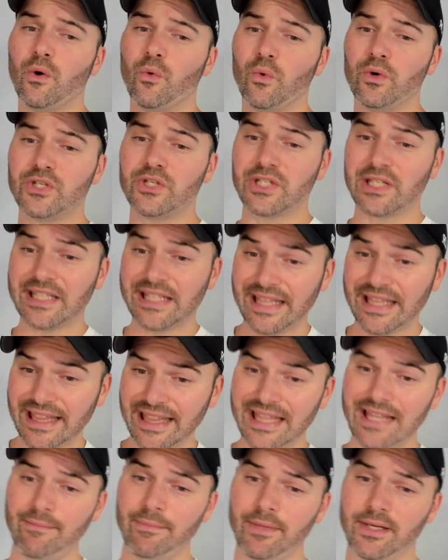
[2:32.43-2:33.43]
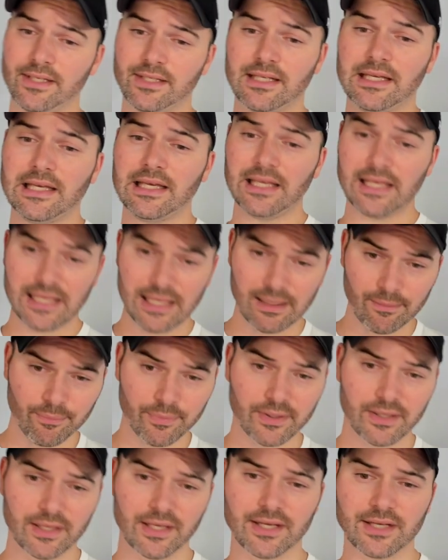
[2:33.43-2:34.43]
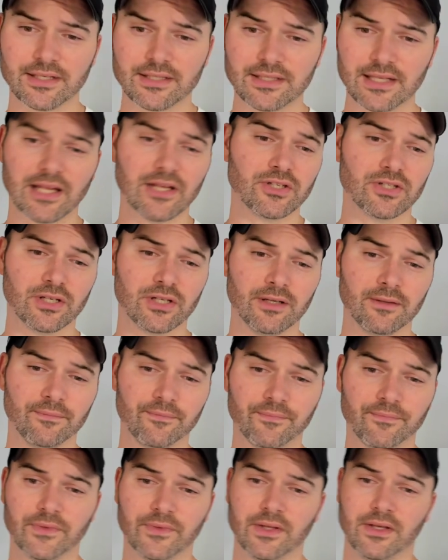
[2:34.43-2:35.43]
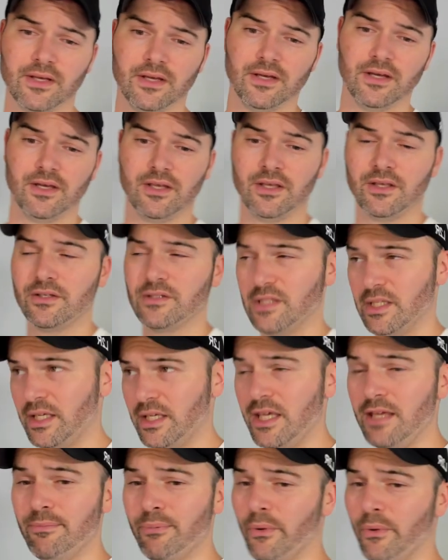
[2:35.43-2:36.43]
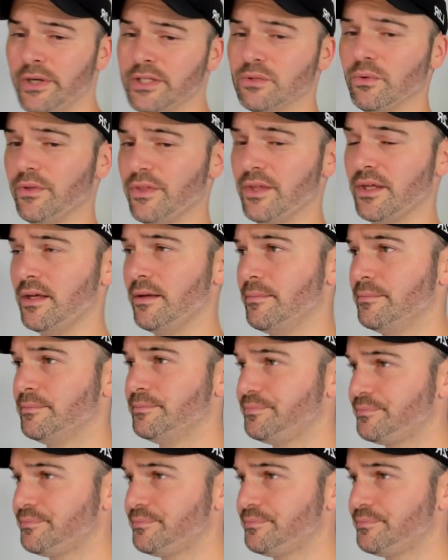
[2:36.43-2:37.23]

which can limit hip extension. So the key points with it